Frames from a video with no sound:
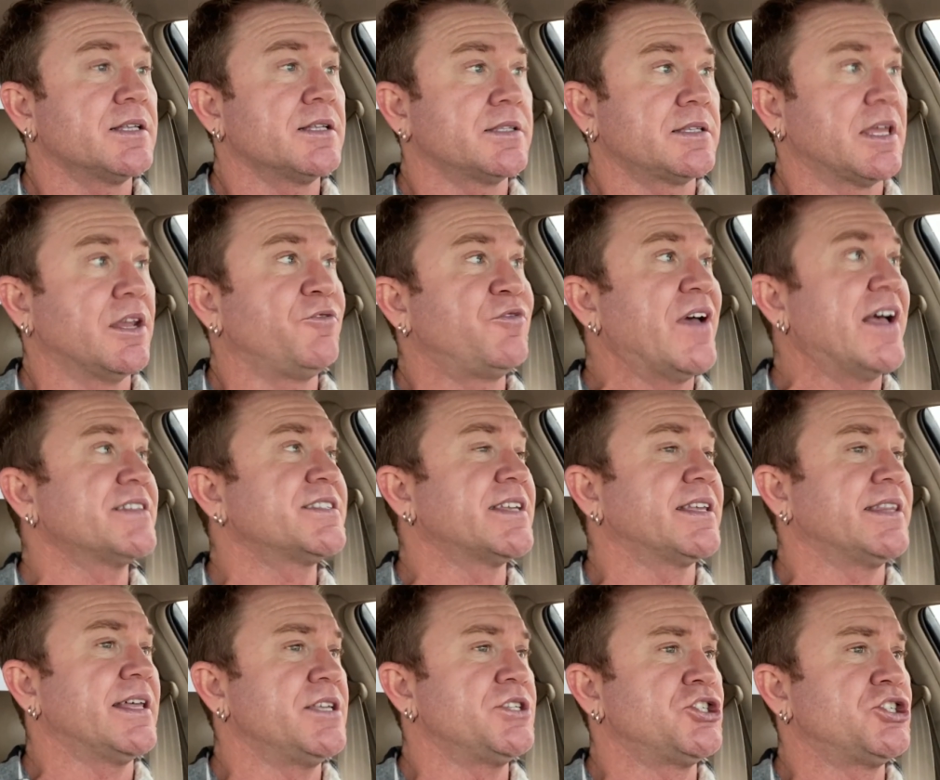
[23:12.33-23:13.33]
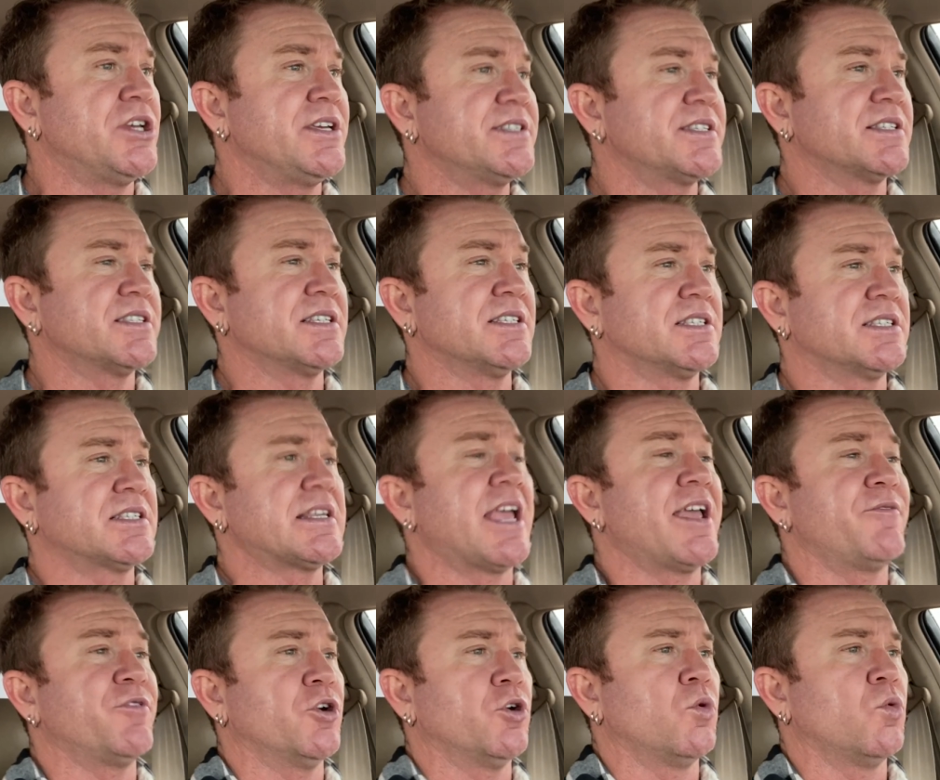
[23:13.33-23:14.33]
confessing that Jesus is
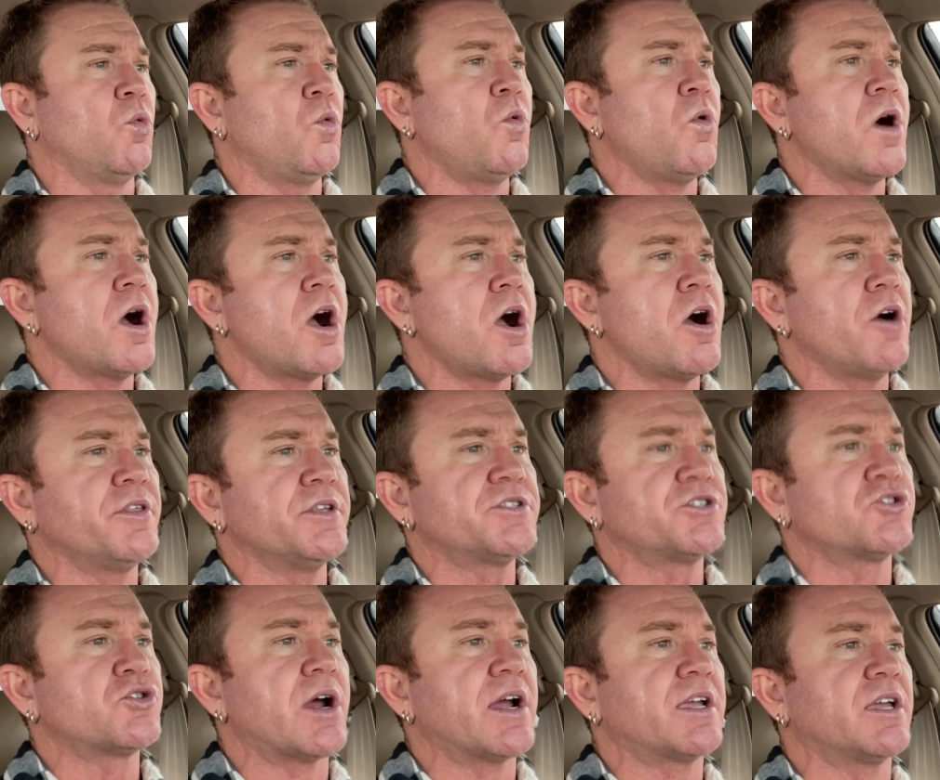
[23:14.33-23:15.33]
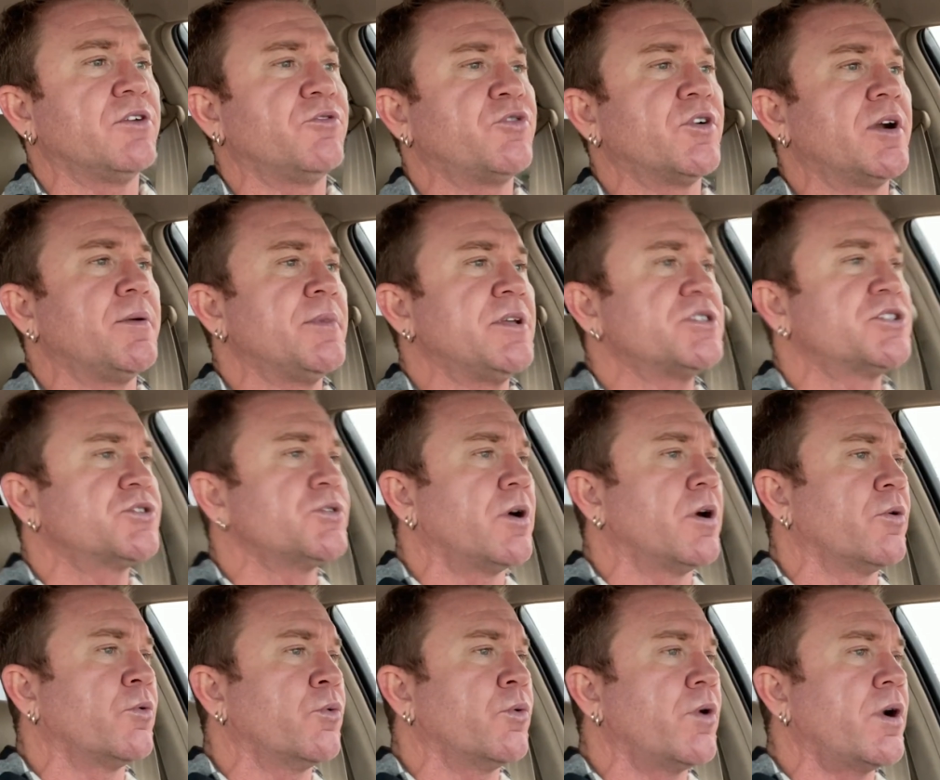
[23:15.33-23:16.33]
Savior. Whoa, this truck in front of me is
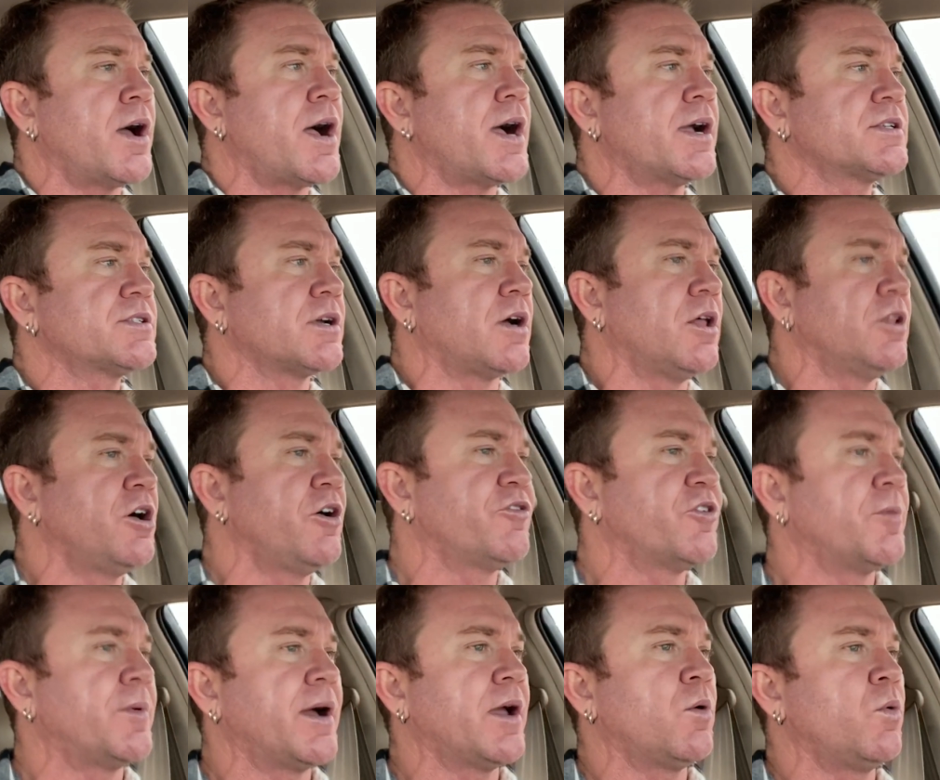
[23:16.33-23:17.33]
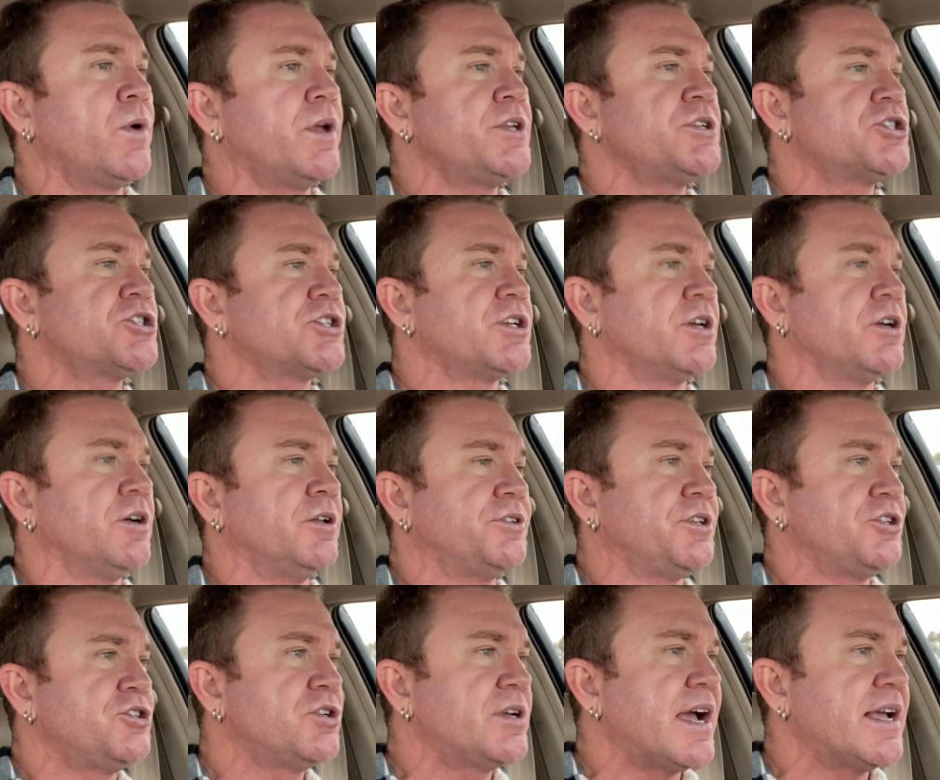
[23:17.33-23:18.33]
throwing rocks all over my windshield.
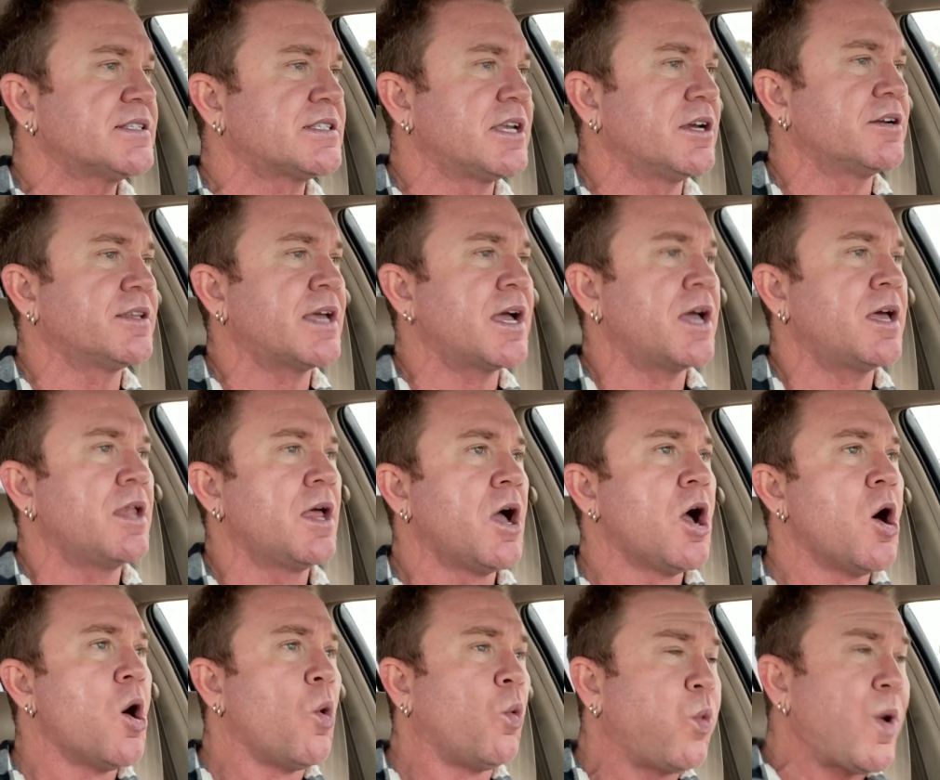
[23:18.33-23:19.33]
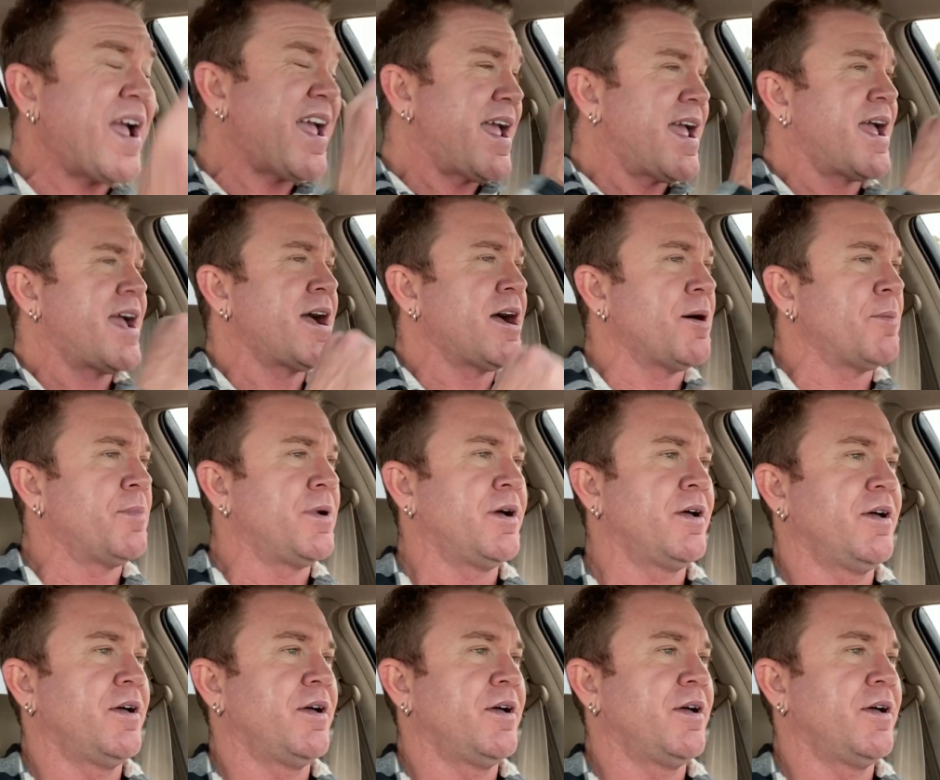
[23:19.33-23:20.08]
Did you guys hear that? Wham!